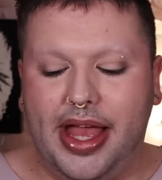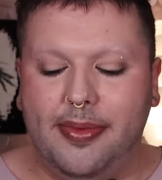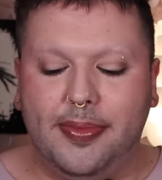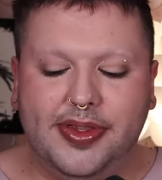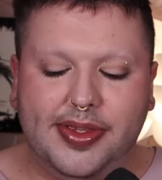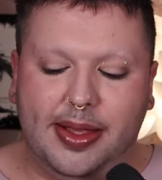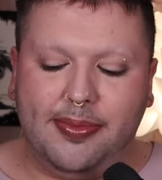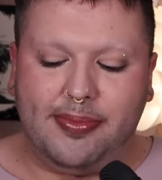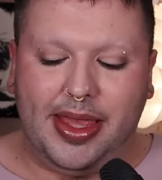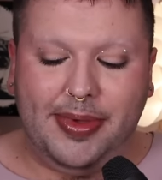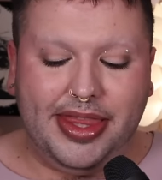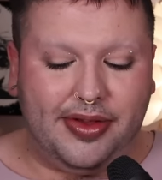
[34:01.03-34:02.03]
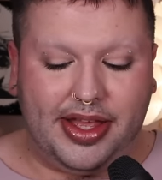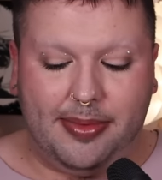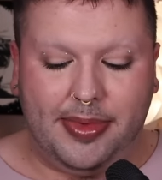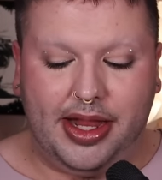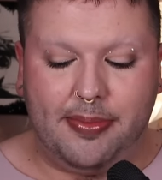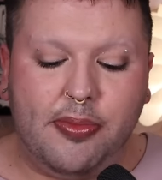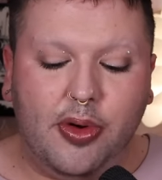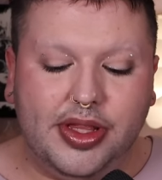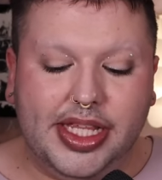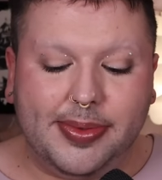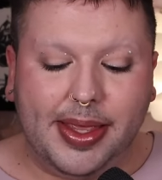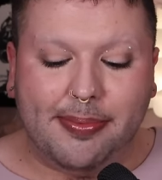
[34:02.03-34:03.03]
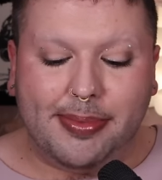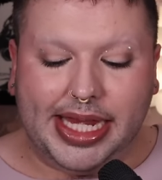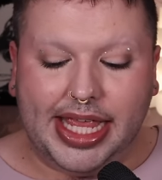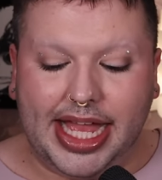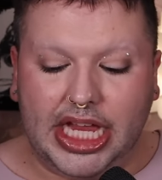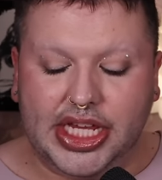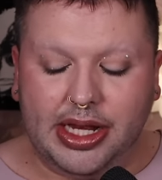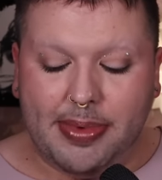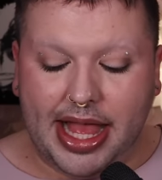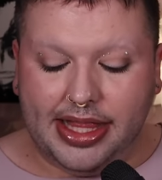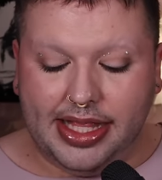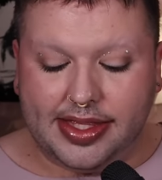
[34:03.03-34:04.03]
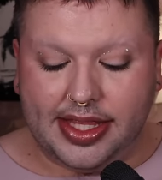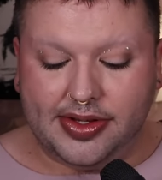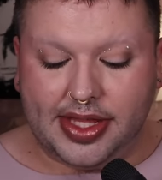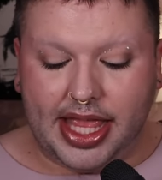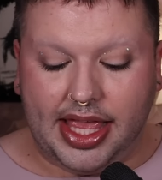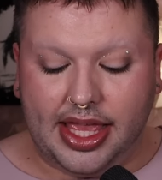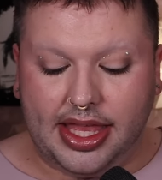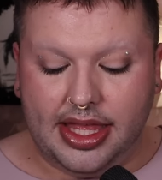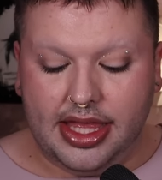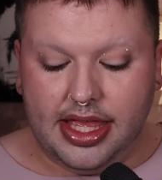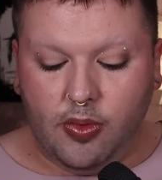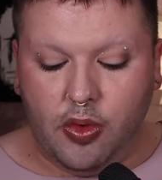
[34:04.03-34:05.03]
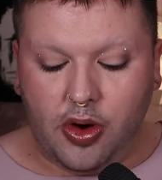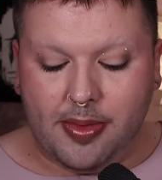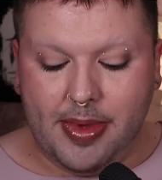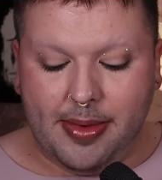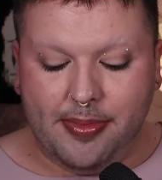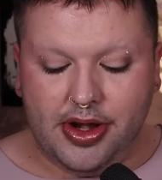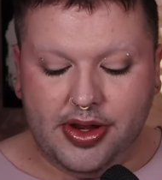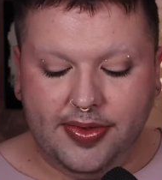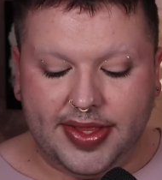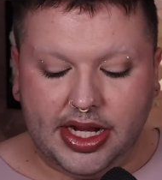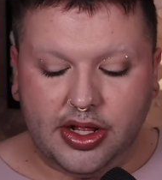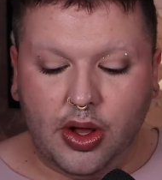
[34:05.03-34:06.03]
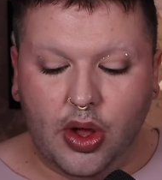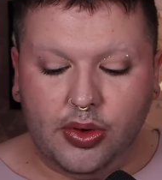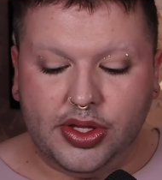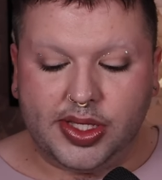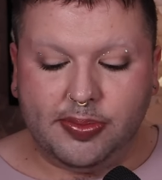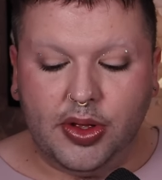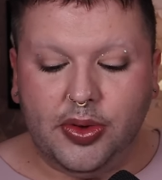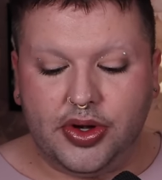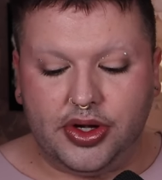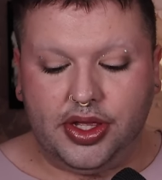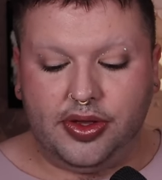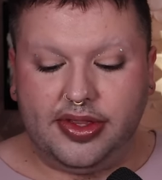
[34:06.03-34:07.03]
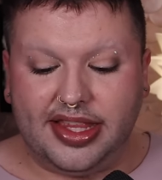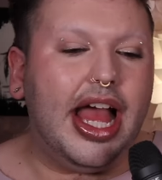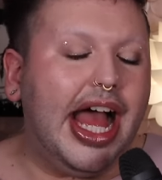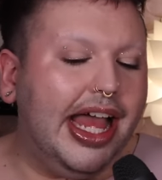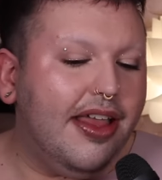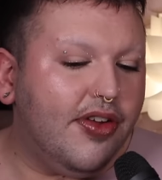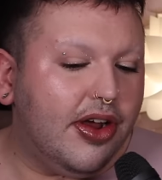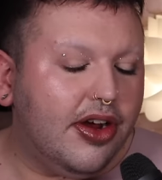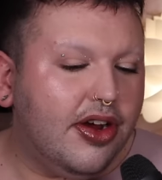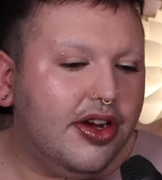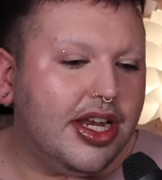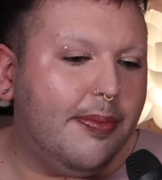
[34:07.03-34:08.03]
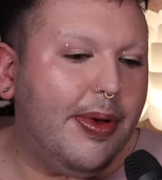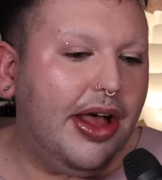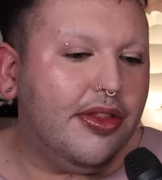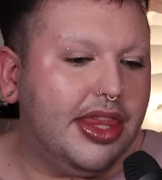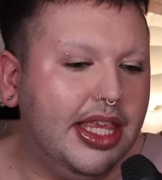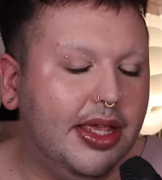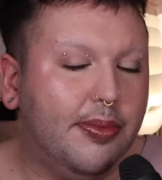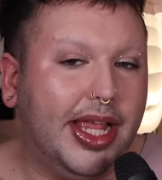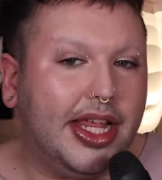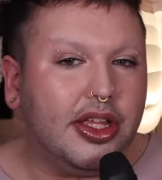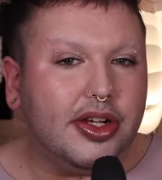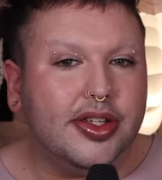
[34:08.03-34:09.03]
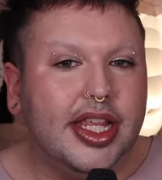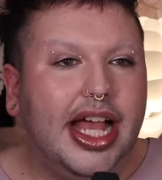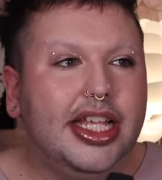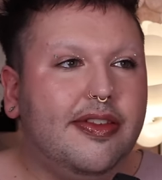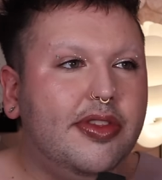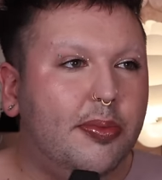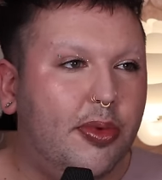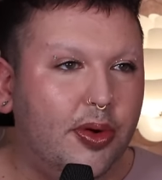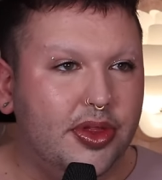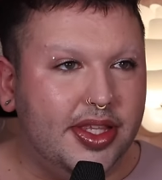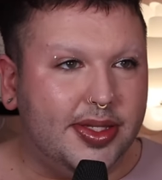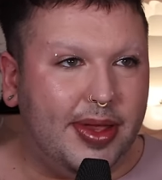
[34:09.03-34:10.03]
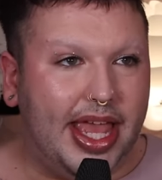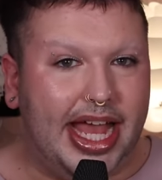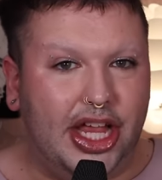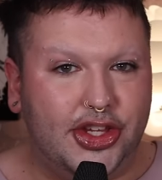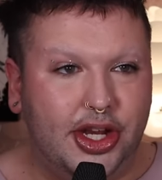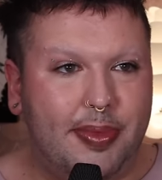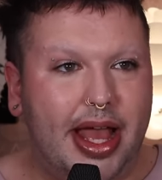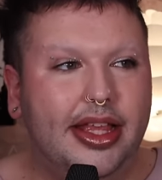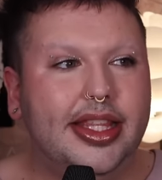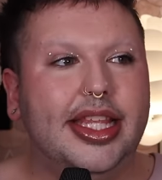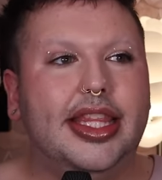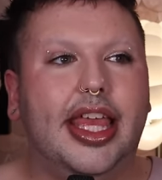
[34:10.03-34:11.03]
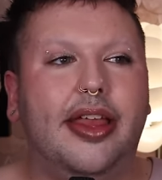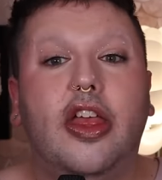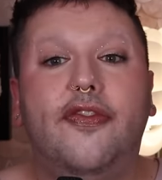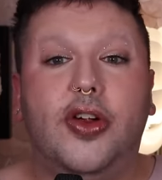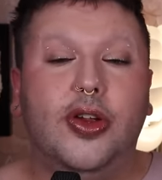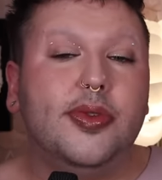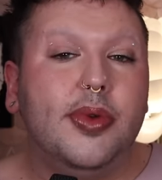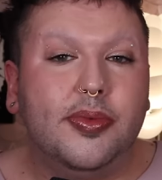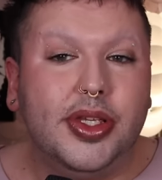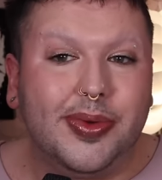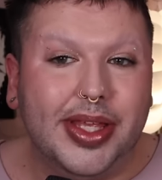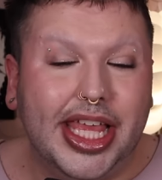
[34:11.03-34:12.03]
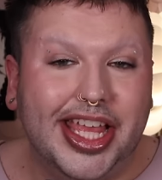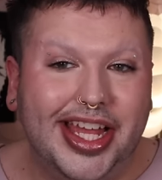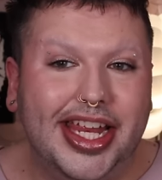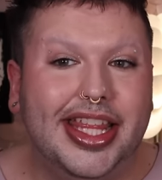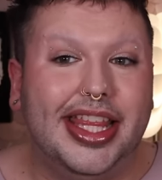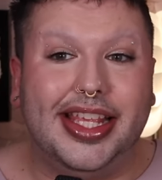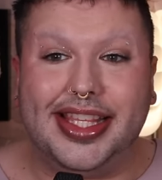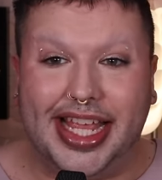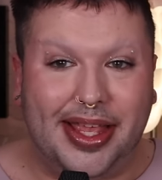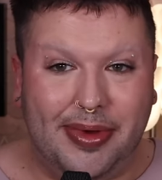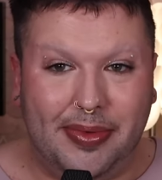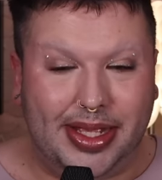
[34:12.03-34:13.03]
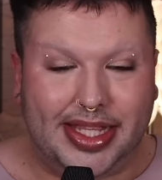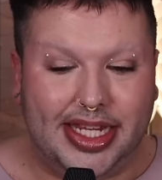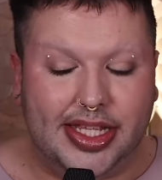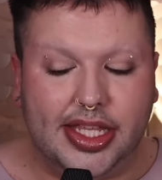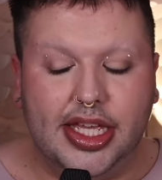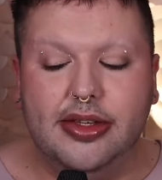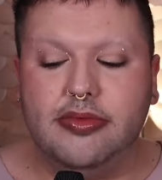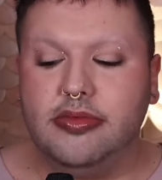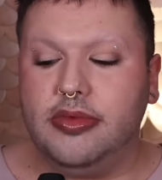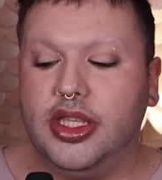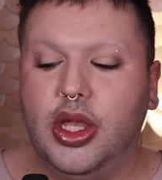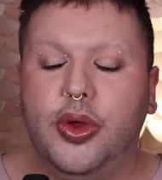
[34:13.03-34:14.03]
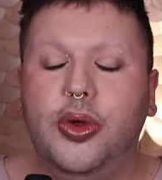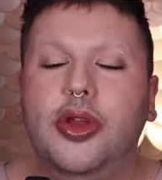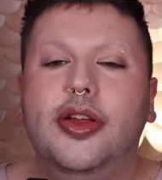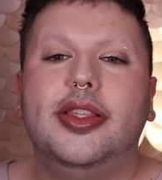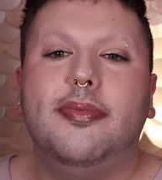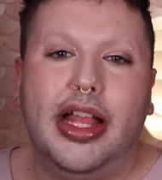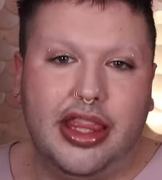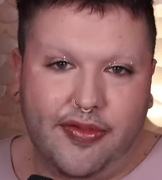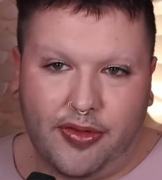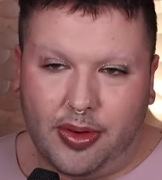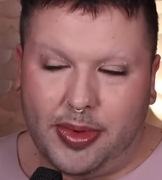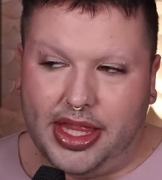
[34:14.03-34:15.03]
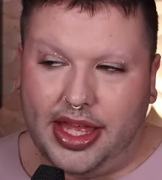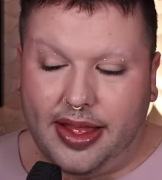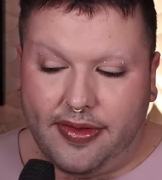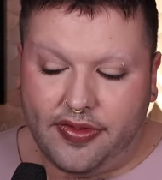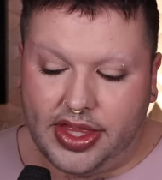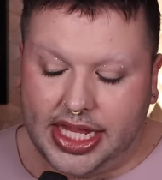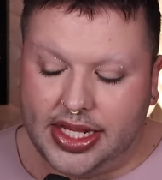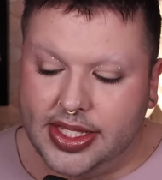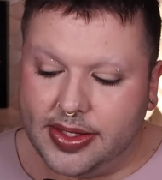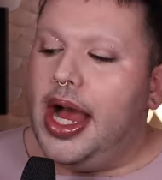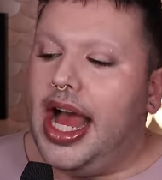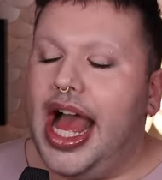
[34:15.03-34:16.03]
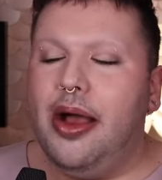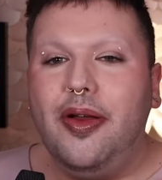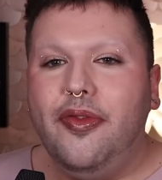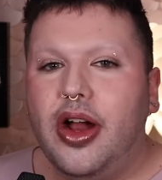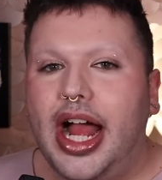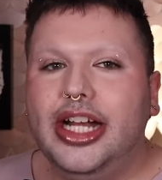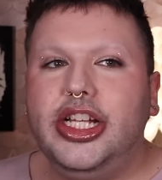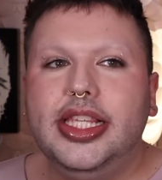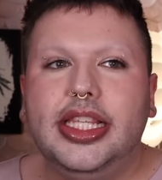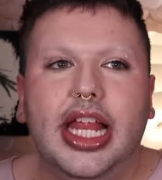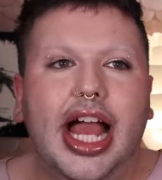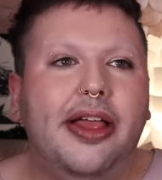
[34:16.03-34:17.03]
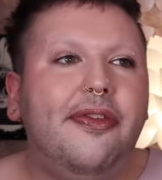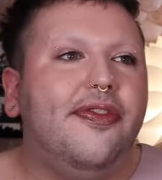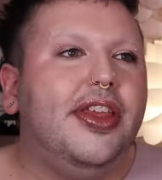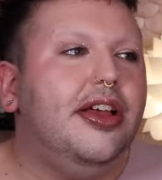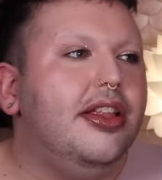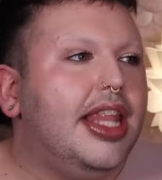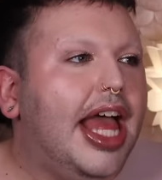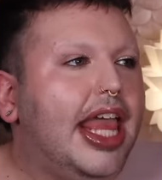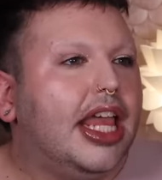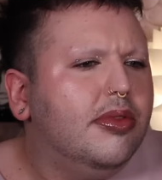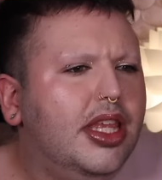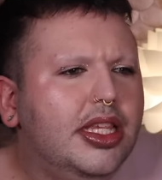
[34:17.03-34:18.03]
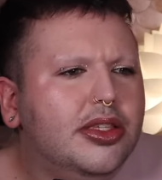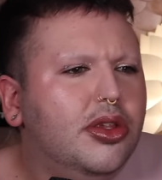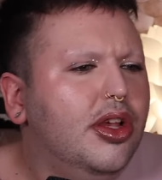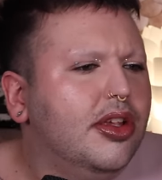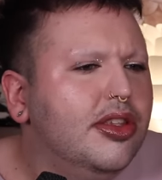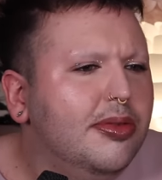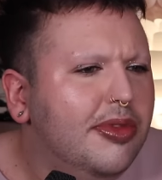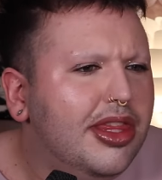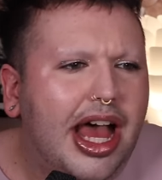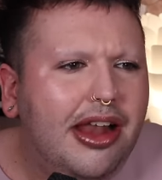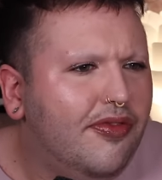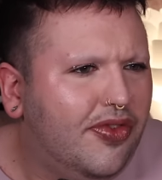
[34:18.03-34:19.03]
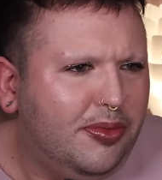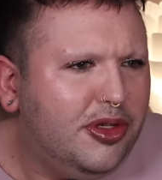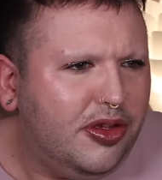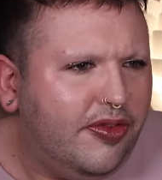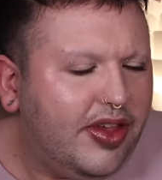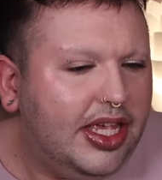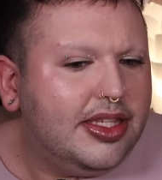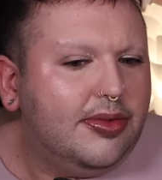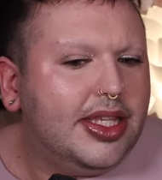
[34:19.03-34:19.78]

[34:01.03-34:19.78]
I'm um, maybe they'll come here. Born This Way mini eyeshadow palettes. There's a warm ember nudes and a cold smolder nudes. I've heard about the regular size of the Born This Way eyeshadow palettes that they the first one was really good and then the second one wasn't as good. So who knows about the formula of these? However, I just I feel like this took some thought from Too Faced.